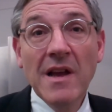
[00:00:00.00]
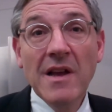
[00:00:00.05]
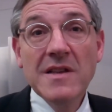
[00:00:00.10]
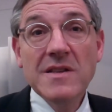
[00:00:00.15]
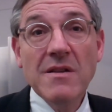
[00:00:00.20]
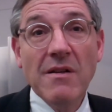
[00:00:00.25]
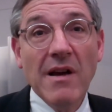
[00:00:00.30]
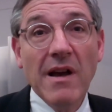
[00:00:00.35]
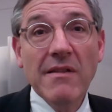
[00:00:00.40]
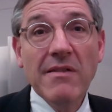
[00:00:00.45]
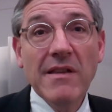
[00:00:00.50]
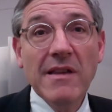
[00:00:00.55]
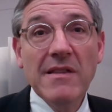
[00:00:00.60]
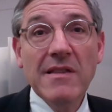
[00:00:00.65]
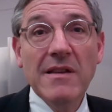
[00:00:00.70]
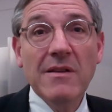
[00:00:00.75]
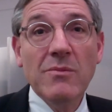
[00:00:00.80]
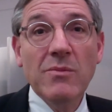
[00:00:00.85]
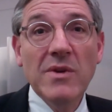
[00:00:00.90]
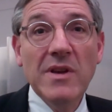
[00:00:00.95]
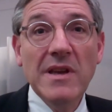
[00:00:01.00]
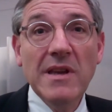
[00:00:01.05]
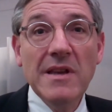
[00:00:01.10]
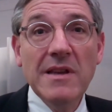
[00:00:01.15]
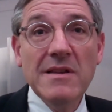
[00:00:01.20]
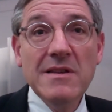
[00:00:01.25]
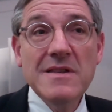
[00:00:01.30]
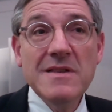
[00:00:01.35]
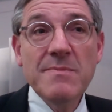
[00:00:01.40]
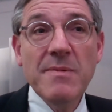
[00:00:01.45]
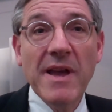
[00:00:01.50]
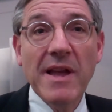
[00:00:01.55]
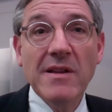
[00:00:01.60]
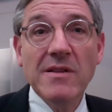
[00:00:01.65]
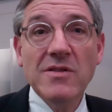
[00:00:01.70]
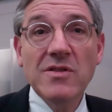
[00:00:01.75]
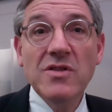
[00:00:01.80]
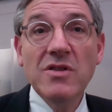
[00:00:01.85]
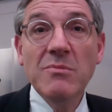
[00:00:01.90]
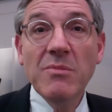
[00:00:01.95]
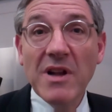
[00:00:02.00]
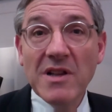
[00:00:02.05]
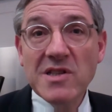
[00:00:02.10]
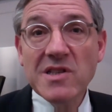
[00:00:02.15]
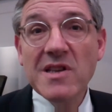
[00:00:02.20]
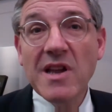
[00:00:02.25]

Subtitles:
So I think that we spend too much